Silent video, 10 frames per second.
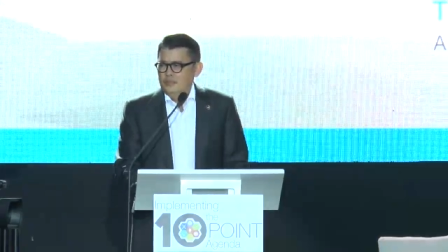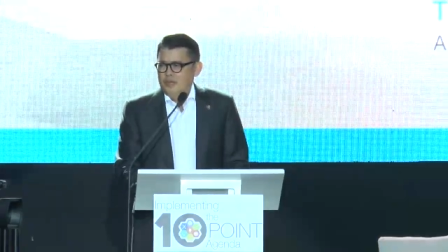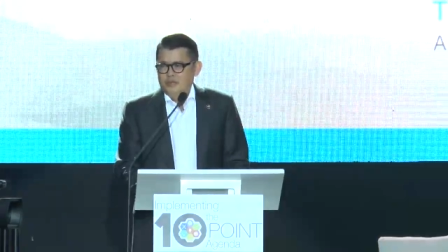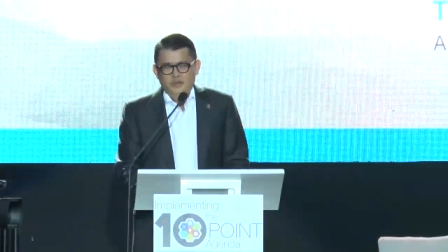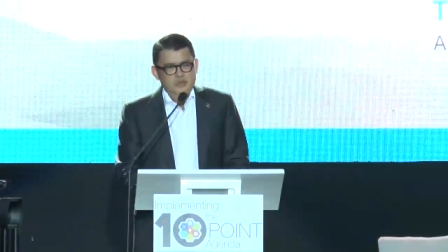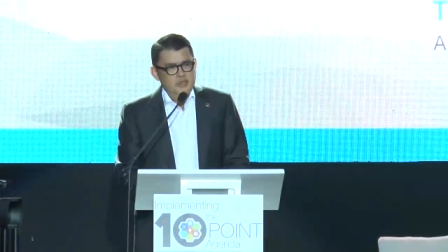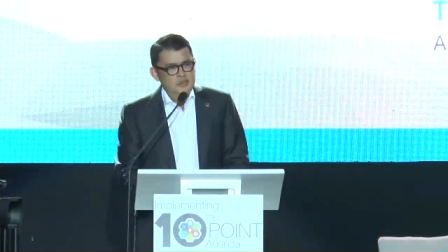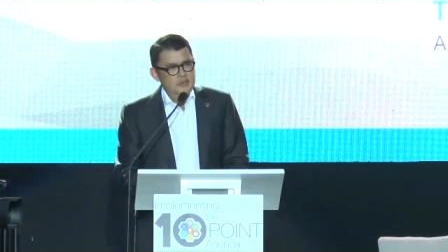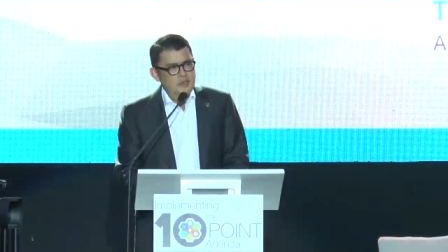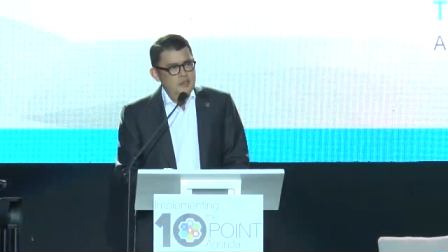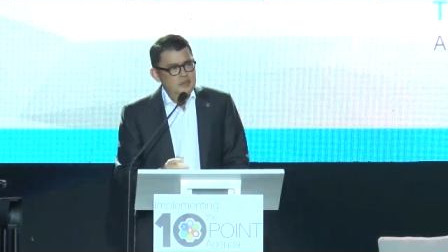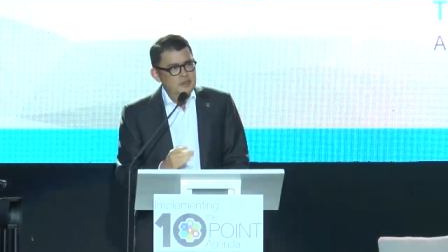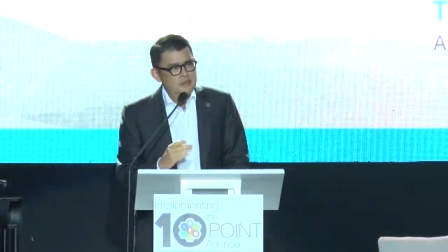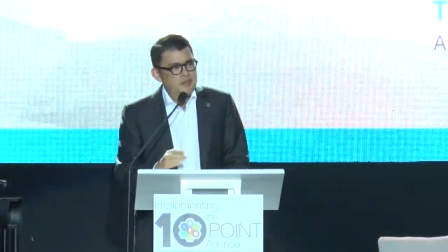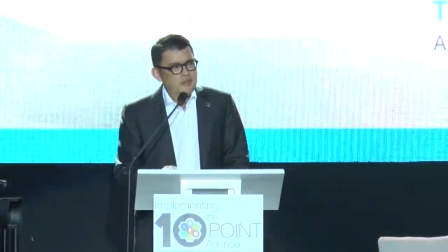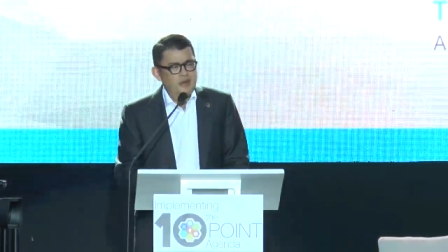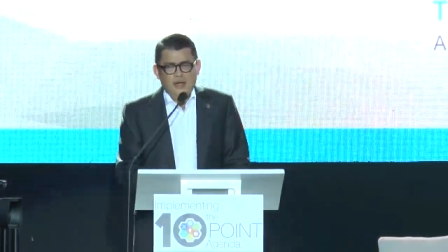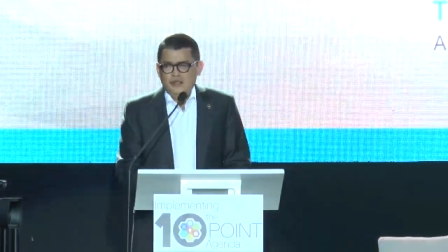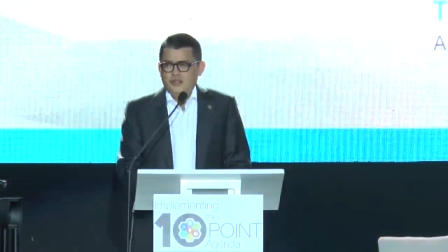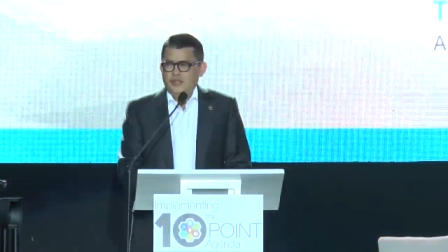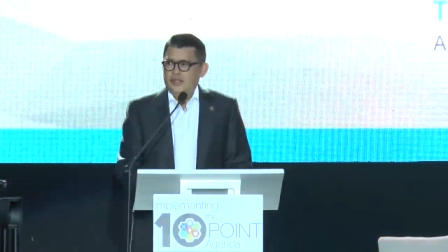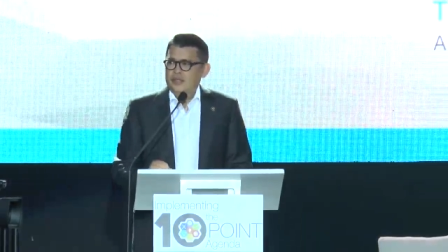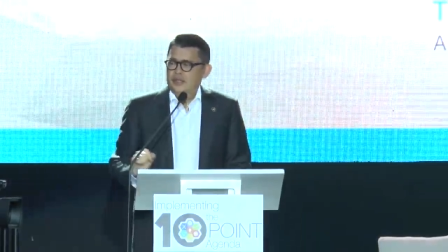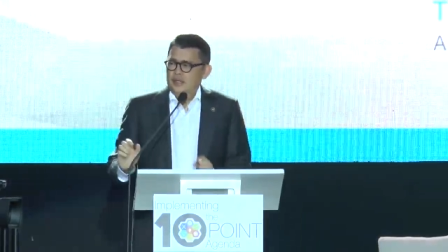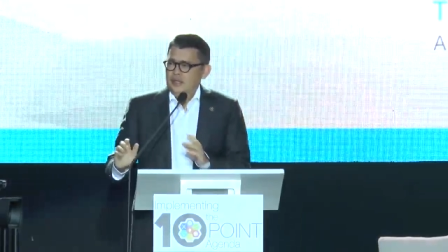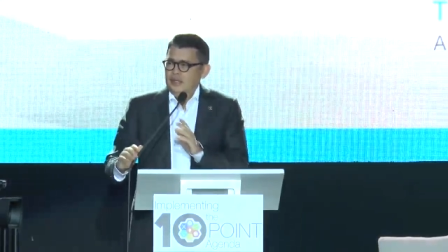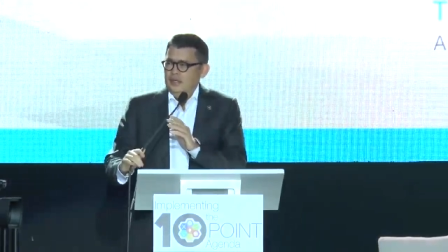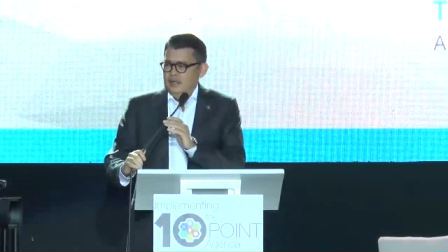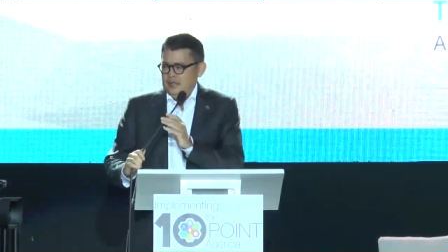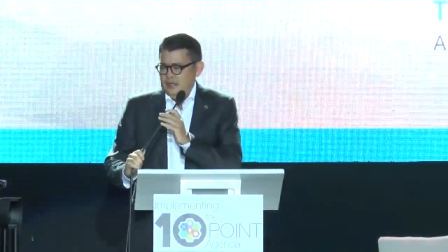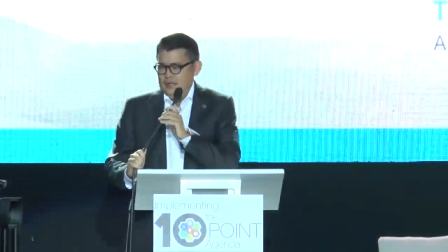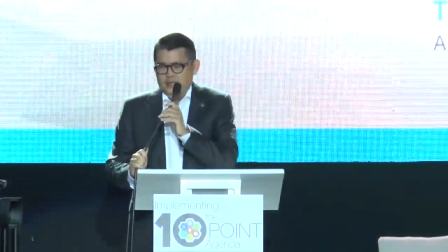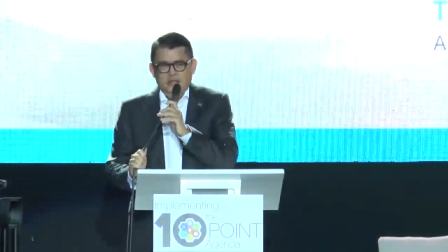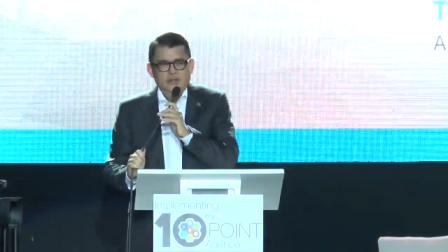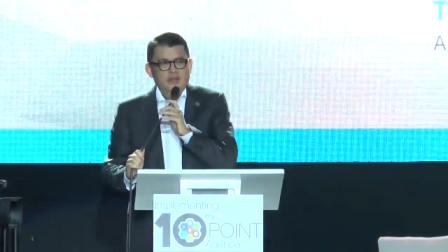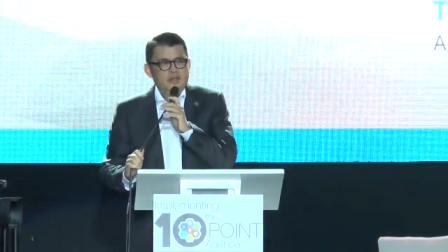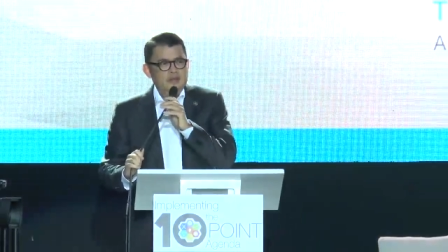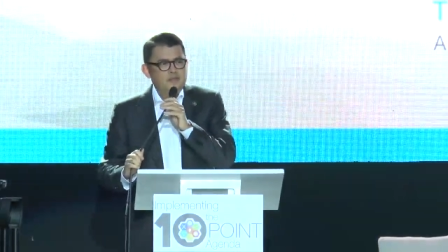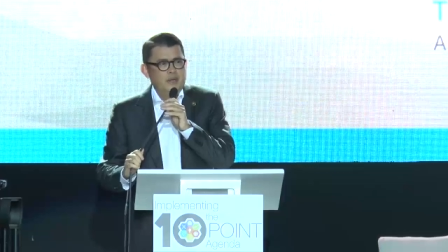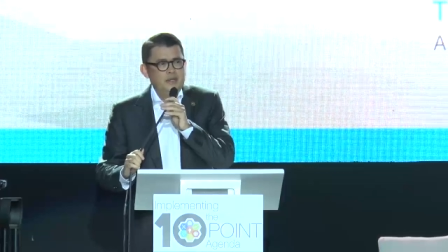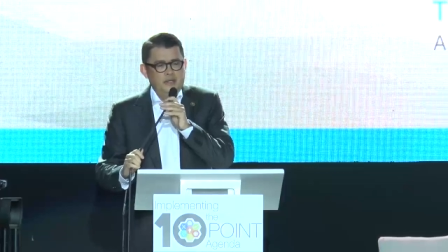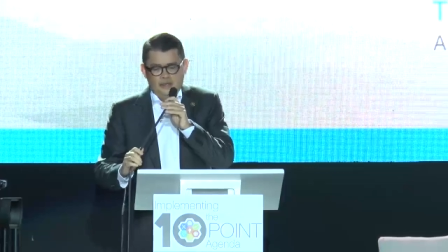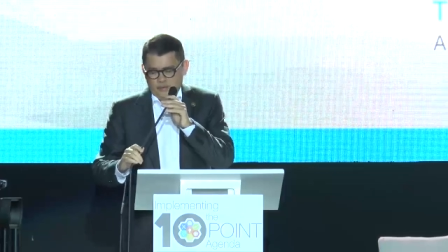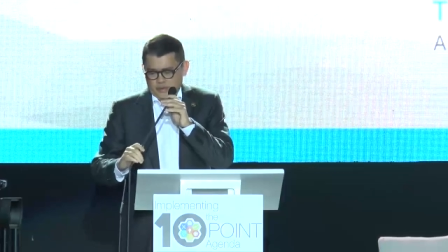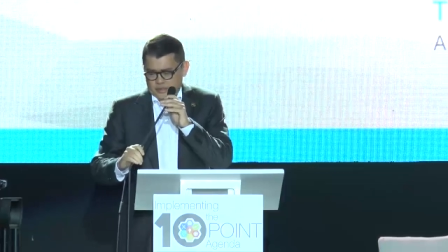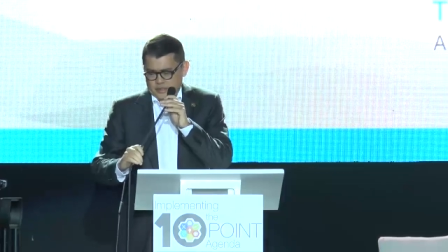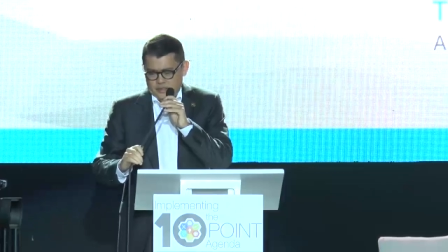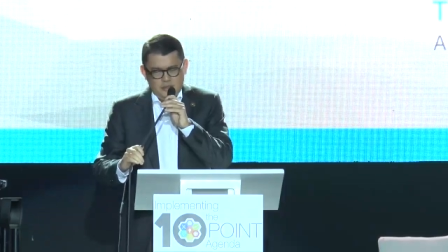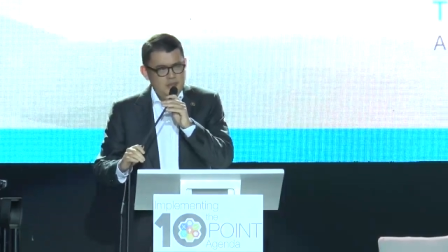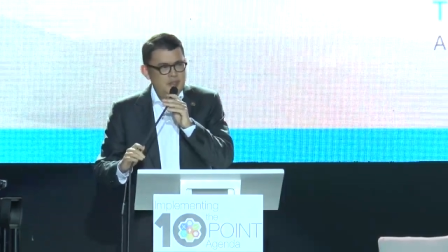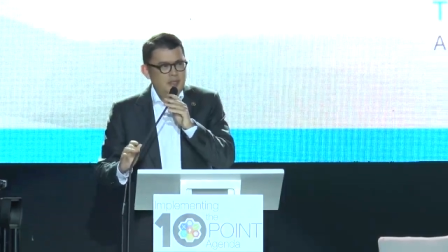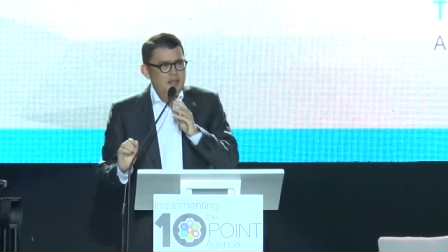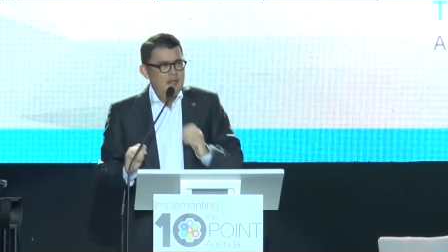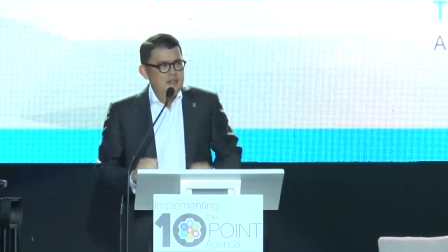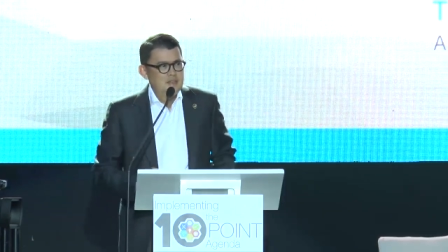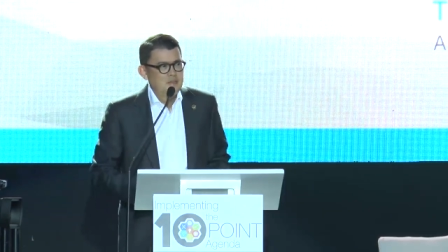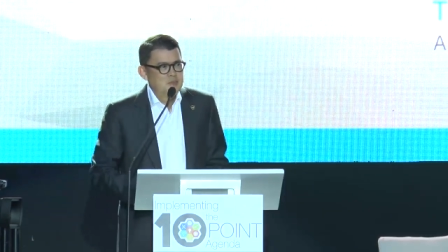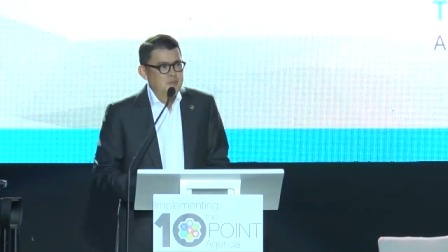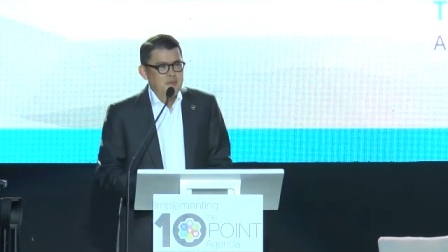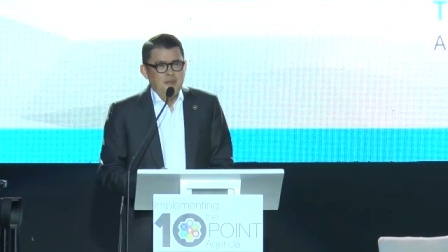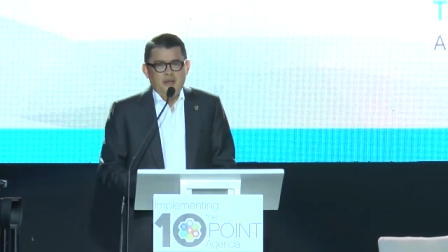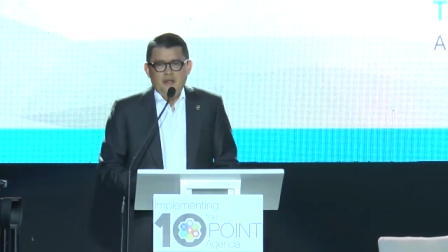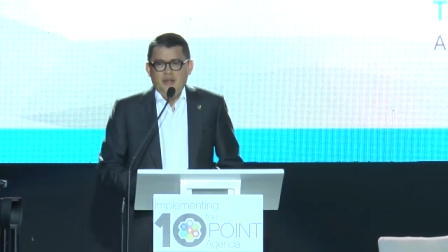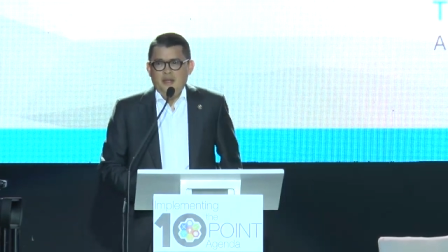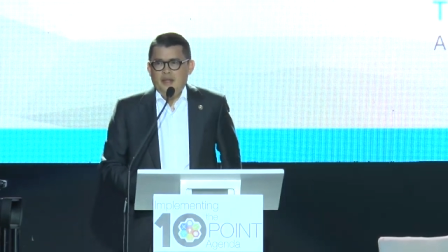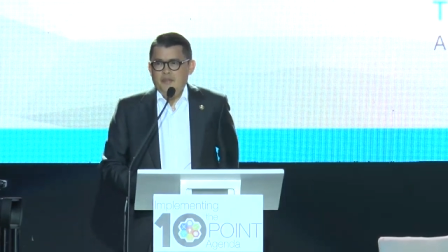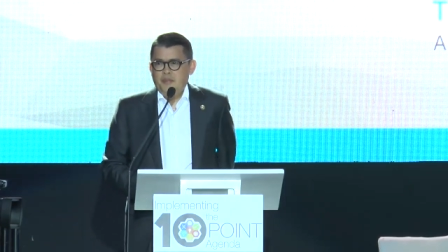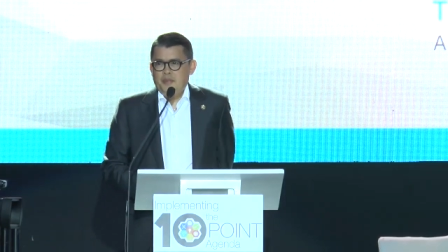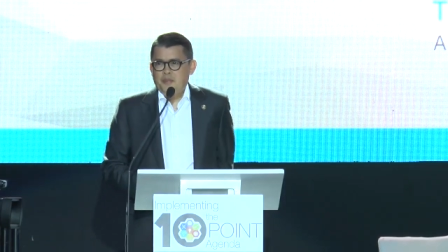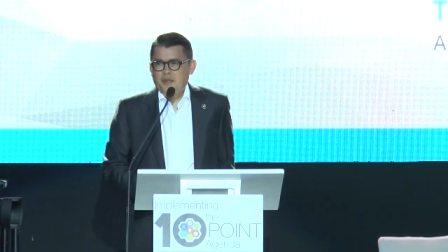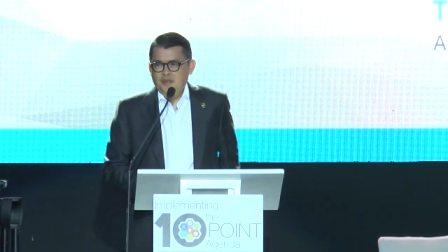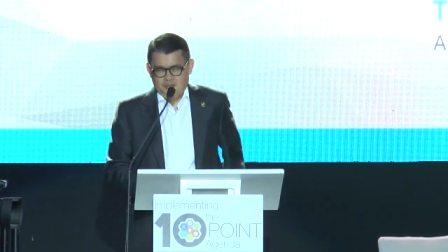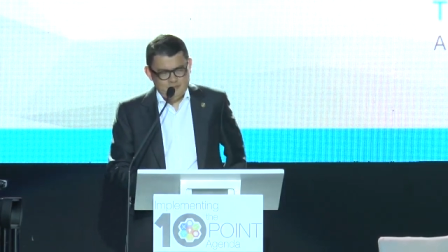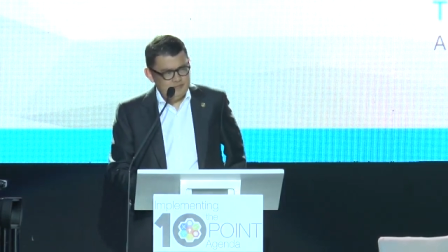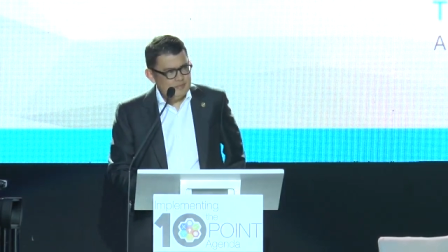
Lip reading: about logistics, manufacturing, and mining, which seems to be bothering a lot of people.